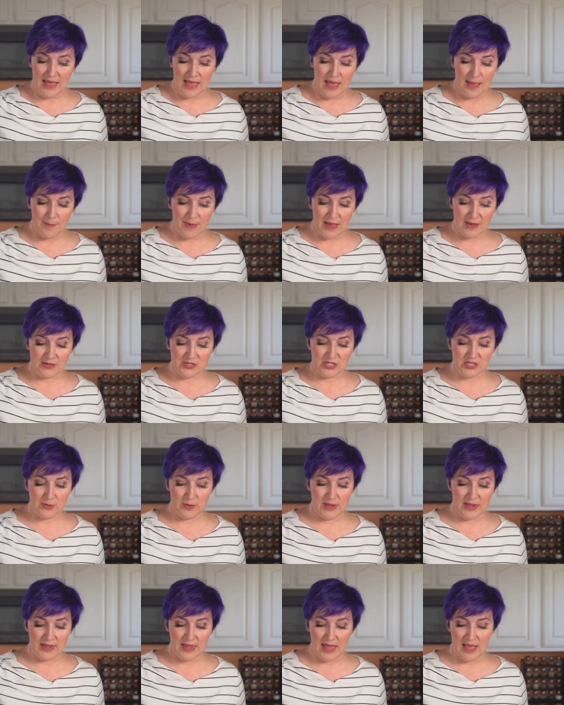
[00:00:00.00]
about
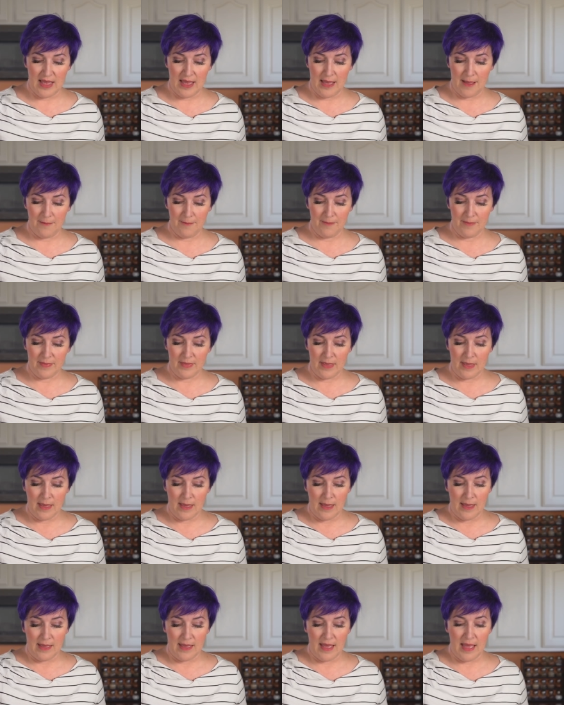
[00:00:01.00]
doing
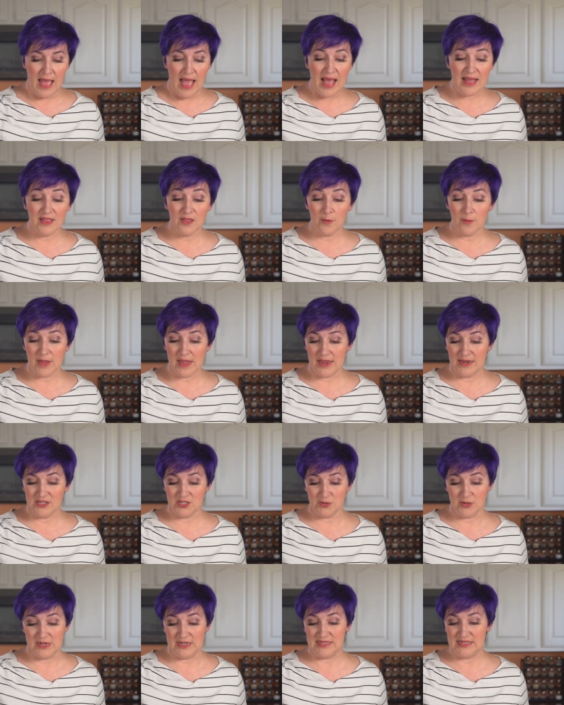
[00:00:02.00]
Halloween
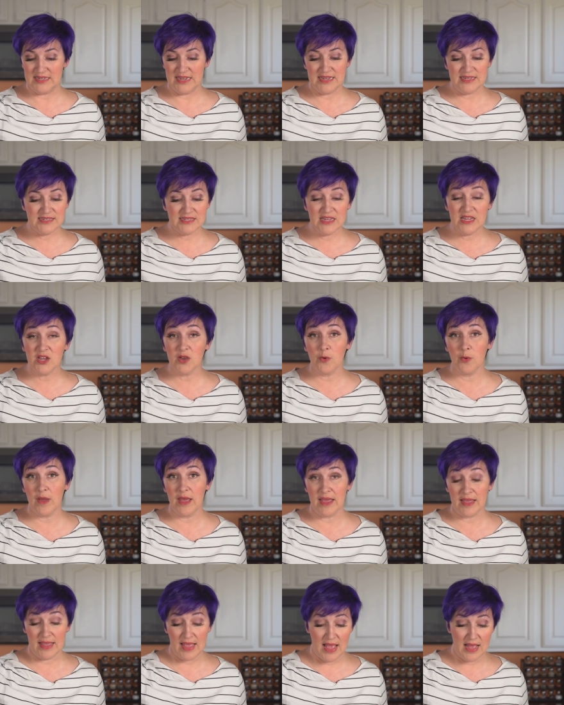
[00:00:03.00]
treats, easy,
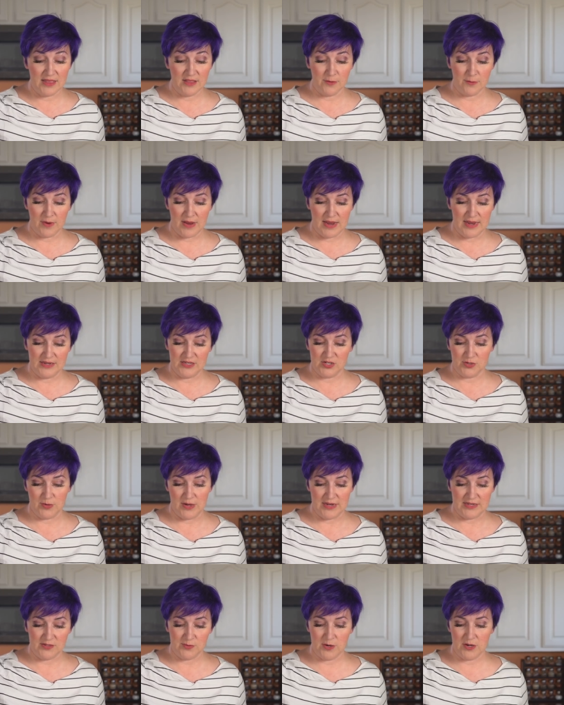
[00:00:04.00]
quick Halloween
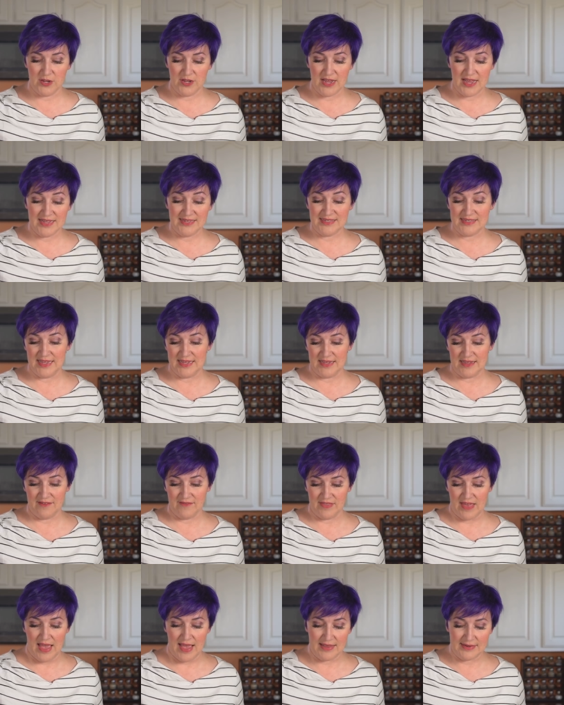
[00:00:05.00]
treats. What do you guys think
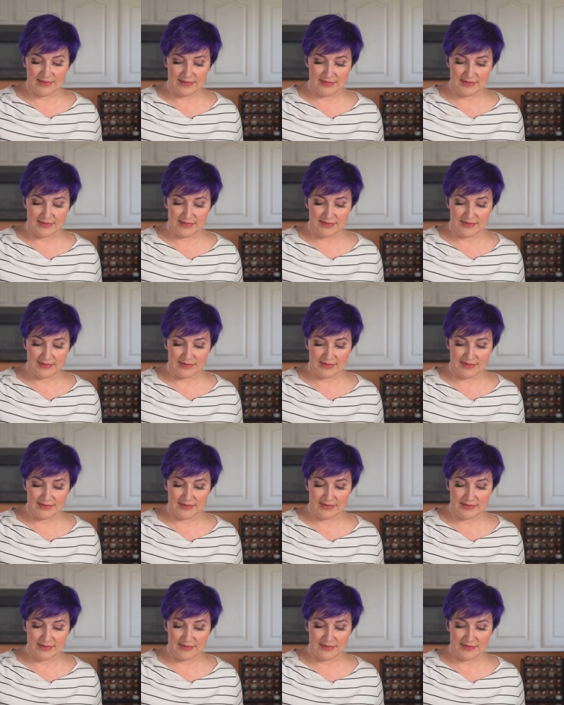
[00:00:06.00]
of that?